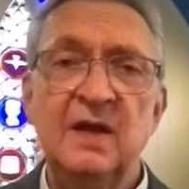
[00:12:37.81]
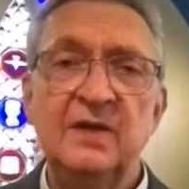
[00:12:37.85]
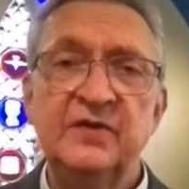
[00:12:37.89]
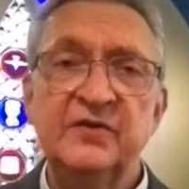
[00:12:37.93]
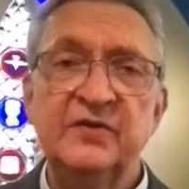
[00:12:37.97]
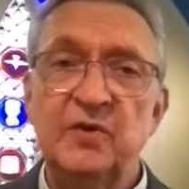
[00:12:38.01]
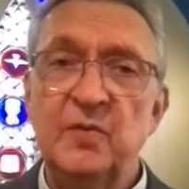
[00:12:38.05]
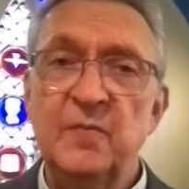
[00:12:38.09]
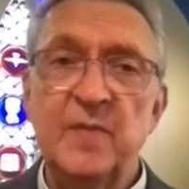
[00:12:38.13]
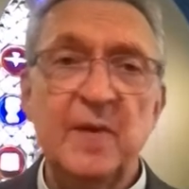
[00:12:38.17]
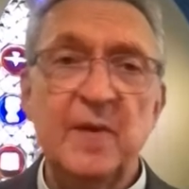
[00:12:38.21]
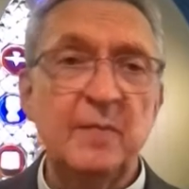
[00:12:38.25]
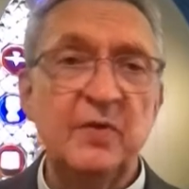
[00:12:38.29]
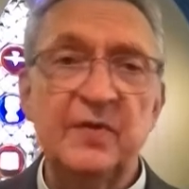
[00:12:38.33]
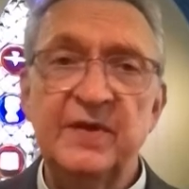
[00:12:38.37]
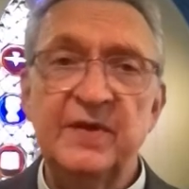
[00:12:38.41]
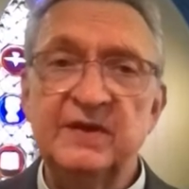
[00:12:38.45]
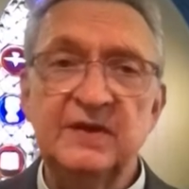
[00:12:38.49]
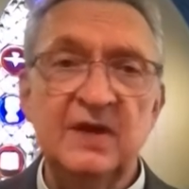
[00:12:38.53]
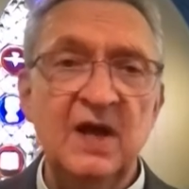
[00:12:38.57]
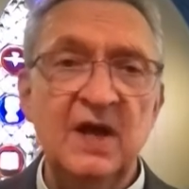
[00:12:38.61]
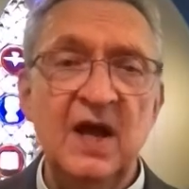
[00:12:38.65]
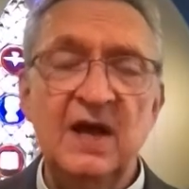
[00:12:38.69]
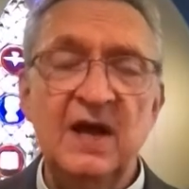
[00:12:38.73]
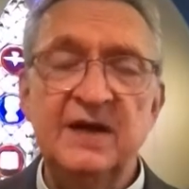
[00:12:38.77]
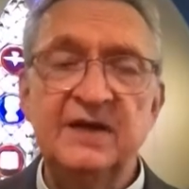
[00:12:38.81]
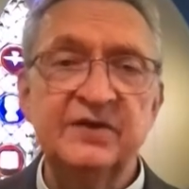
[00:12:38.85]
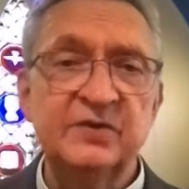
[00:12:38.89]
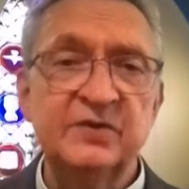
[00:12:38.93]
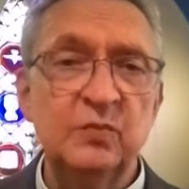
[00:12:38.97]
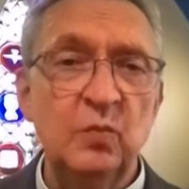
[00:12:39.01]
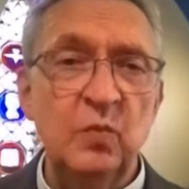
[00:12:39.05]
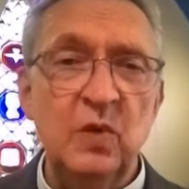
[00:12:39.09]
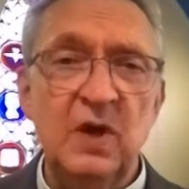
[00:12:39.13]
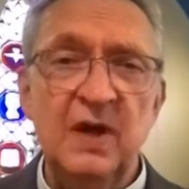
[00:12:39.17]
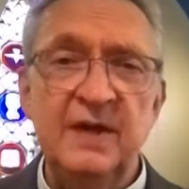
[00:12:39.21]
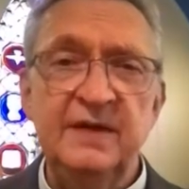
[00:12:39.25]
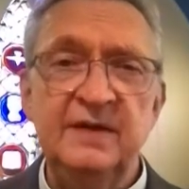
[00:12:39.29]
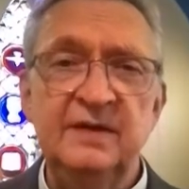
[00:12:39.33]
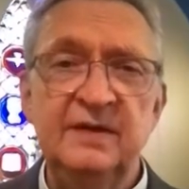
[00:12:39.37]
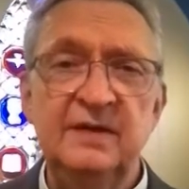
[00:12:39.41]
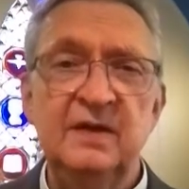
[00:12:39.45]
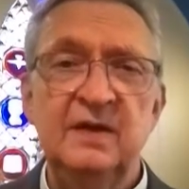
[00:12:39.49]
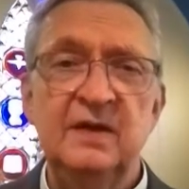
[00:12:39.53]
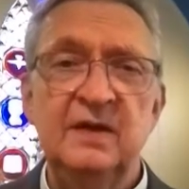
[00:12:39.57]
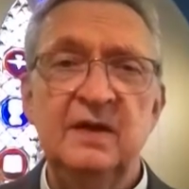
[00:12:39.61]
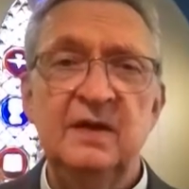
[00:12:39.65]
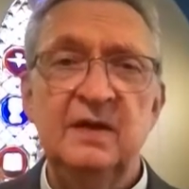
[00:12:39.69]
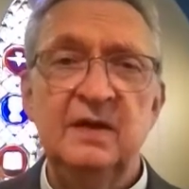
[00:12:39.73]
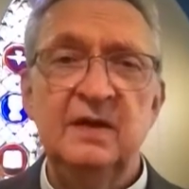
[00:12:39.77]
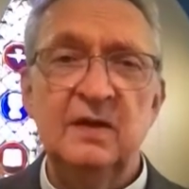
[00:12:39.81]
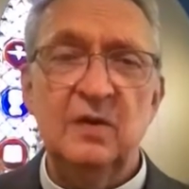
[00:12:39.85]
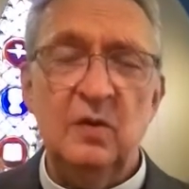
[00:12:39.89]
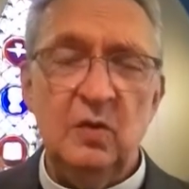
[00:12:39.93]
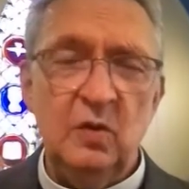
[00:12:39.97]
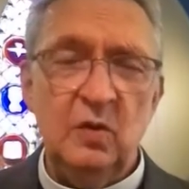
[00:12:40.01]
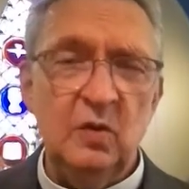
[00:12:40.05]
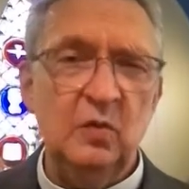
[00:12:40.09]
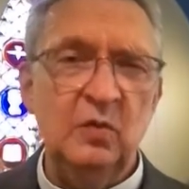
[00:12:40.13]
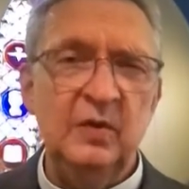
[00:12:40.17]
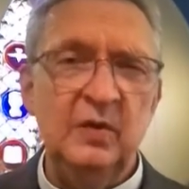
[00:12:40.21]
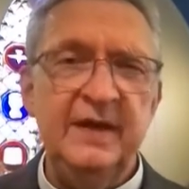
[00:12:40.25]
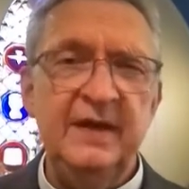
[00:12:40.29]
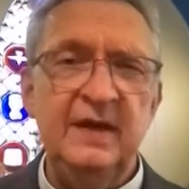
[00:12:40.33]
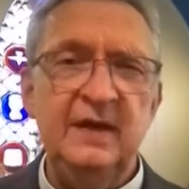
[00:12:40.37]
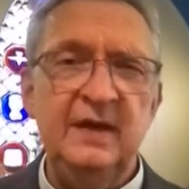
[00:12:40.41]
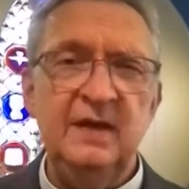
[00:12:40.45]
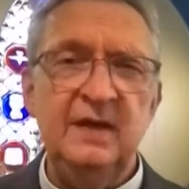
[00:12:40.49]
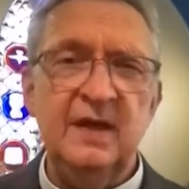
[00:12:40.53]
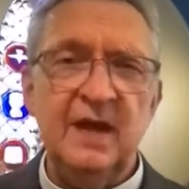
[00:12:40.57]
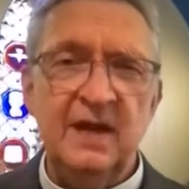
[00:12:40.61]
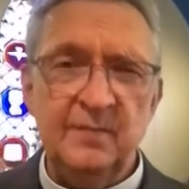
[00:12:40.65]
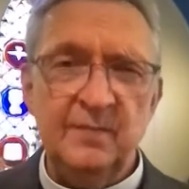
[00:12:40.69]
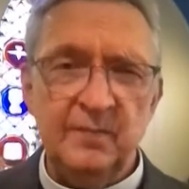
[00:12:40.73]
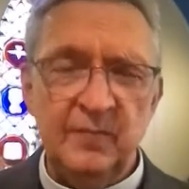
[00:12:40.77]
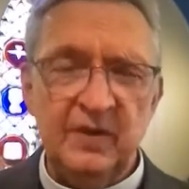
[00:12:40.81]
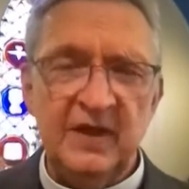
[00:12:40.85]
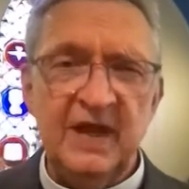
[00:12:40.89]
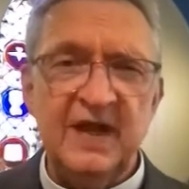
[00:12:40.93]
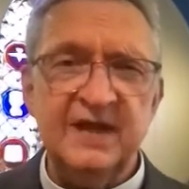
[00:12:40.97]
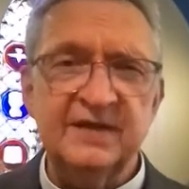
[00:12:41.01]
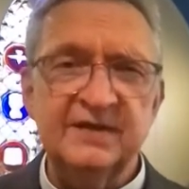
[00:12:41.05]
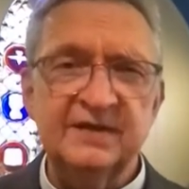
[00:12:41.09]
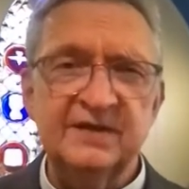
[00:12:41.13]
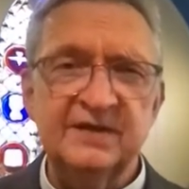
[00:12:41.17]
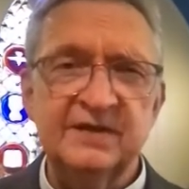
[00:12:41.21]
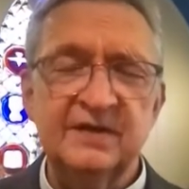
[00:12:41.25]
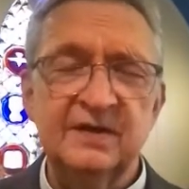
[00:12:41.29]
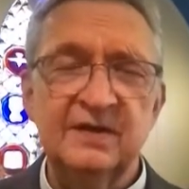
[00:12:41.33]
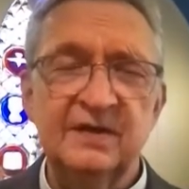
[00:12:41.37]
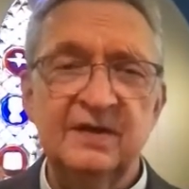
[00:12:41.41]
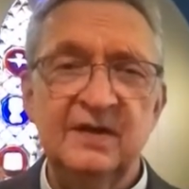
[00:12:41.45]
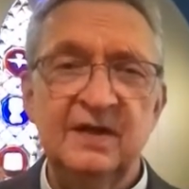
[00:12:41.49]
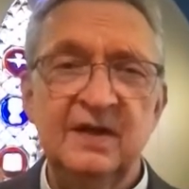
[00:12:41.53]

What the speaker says: to remember that God is one, holy, and blessed,